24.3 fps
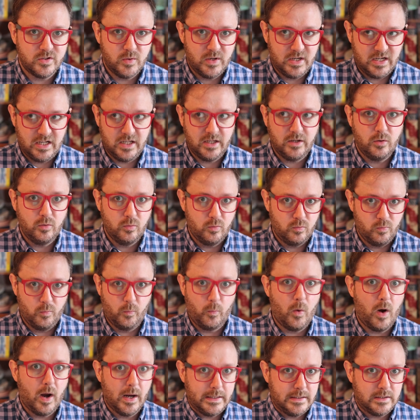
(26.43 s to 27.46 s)
include
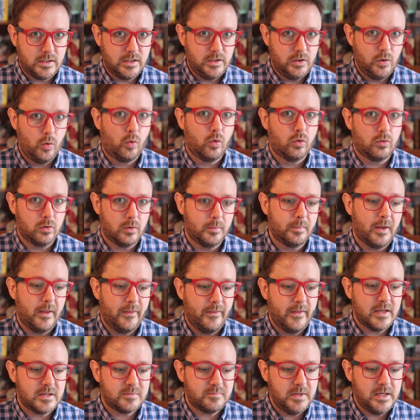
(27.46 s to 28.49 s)
wider Europe, and
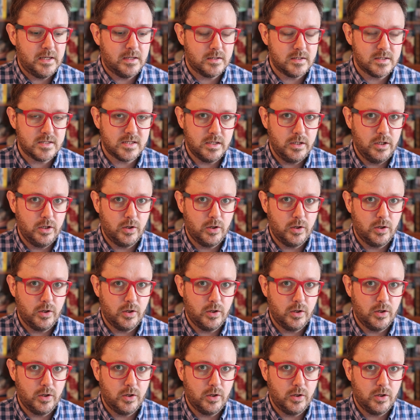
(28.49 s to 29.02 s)
that's because,